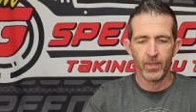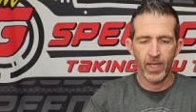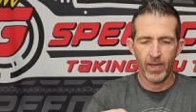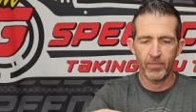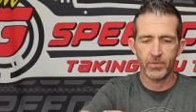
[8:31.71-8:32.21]

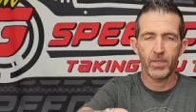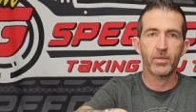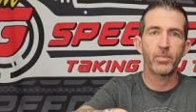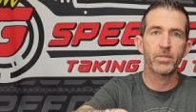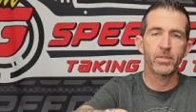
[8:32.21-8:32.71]
have the
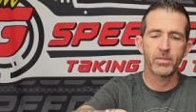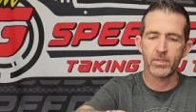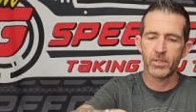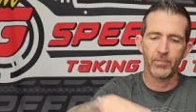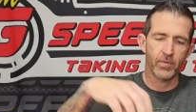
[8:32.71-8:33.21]
transmission,
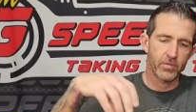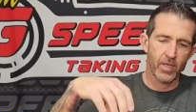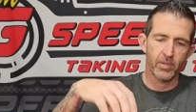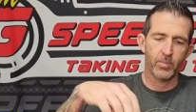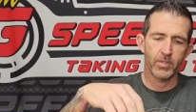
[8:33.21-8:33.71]
just lift the
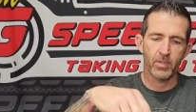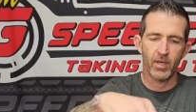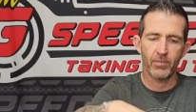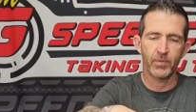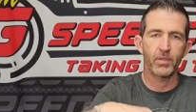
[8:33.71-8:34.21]
transmission
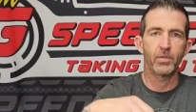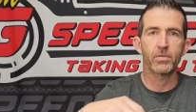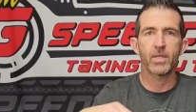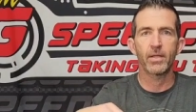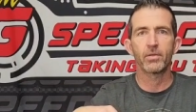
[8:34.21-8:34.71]
off and you
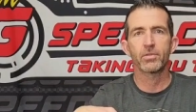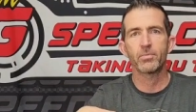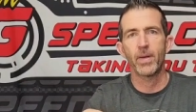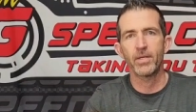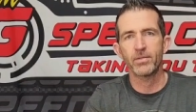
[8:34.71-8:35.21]
use that little
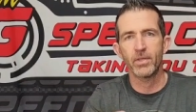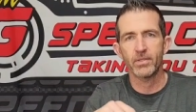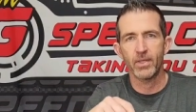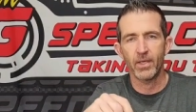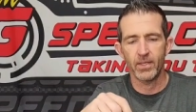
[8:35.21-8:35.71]
spacer
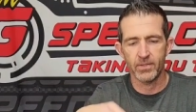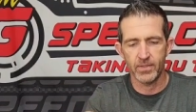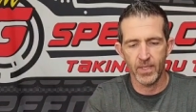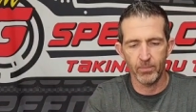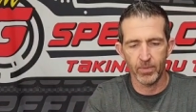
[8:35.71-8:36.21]
as a
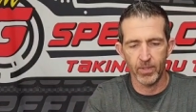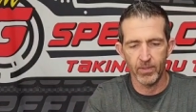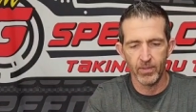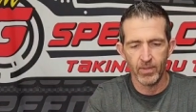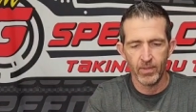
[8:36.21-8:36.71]
template,
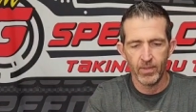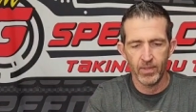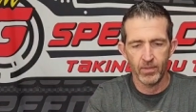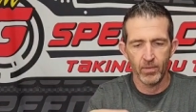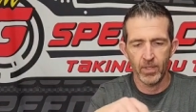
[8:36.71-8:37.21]

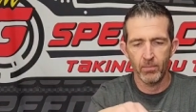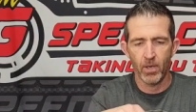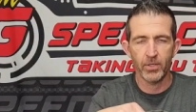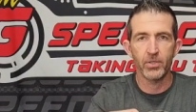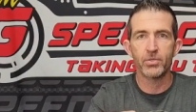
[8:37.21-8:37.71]
and go ahead and
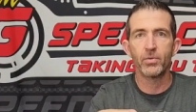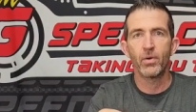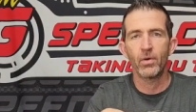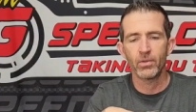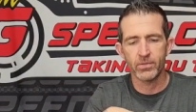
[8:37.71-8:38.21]
mark your 2
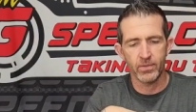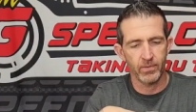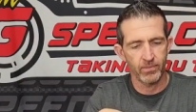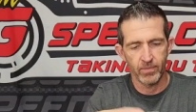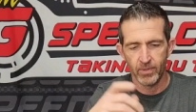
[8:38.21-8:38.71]
holes
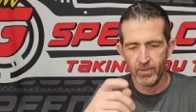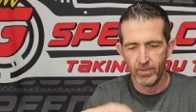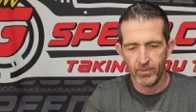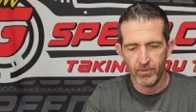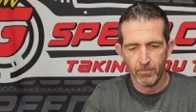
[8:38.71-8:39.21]
and
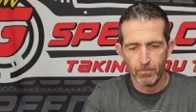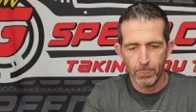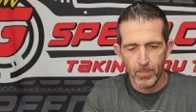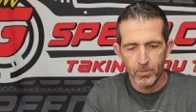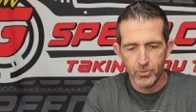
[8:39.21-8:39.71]

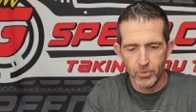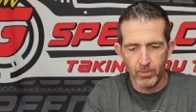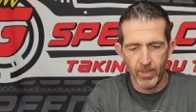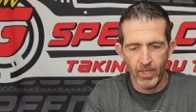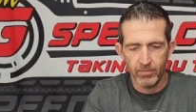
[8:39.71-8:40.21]

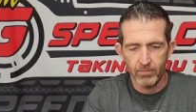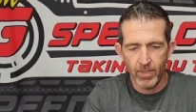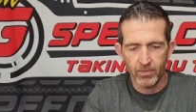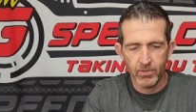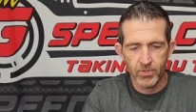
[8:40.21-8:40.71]
drill them out and
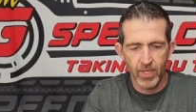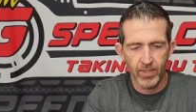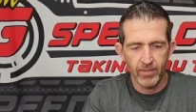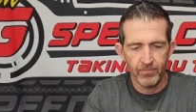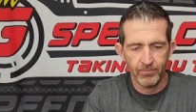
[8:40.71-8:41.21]
mount the
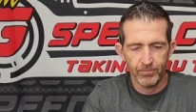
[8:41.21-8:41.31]
tranny.